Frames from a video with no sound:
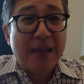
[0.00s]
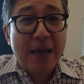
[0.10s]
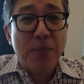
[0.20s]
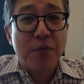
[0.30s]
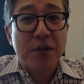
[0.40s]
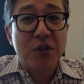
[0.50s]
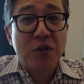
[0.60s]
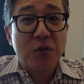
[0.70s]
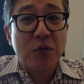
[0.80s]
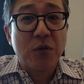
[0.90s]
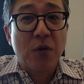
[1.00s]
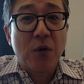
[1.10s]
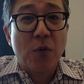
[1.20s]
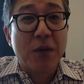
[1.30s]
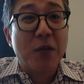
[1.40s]
came pretty soon
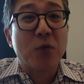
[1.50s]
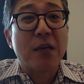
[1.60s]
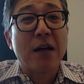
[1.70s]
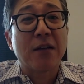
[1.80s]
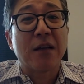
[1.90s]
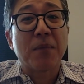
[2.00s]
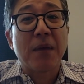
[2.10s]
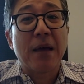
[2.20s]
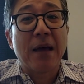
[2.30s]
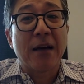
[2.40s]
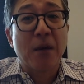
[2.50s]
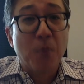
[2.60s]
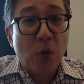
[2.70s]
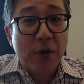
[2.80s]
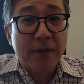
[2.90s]
when he was held up at
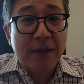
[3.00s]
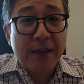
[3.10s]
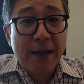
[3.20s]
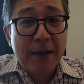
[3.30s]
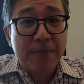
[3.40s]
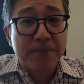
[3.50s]
gunpoint again.